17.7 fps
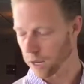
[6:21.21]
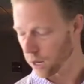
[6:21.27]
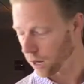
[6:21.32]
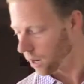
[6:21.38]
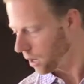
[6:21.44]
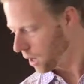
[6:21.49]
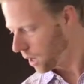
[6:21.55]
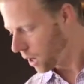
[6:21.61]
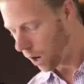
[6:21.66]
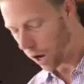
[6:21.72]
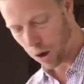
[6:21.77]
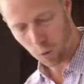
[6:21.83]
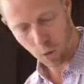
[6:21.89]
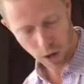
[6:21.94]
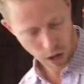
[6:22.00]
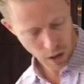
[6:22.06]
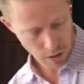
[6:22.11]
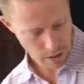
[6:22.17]
Here,
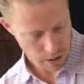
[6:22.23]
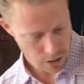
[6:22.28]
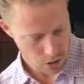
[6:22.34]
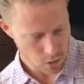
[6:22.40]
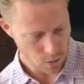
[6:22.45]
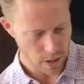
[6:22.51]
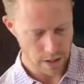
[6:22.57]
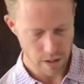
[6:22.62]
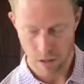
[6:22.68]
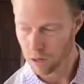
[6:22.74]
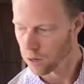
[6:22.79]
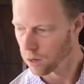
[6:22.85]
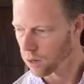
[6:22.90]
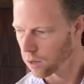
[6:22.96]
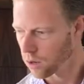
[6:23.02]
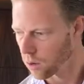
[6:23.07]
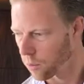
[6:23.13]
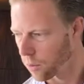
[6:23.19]
what color did you want
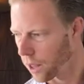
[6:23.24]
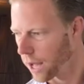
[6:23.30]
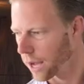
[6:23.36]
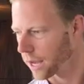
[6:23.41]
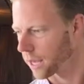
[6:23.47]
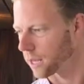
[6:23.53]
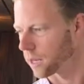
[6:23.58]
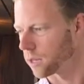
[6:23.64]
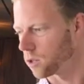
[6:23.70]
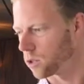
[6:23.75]
your block in?